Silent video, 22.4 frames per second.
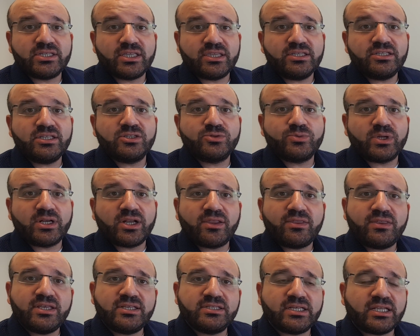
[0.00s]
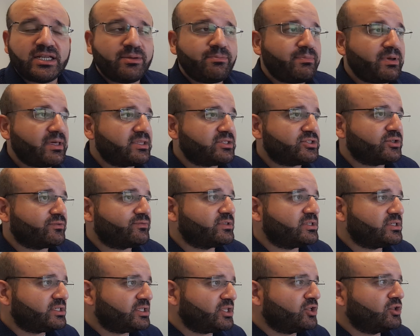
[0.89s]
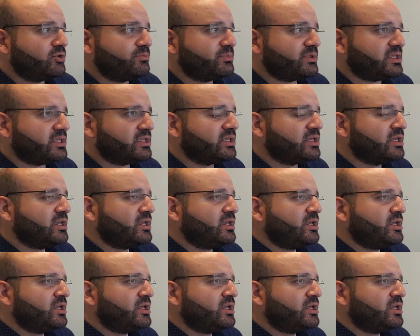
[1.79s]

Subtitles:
And this is one of the things that empaths often tell me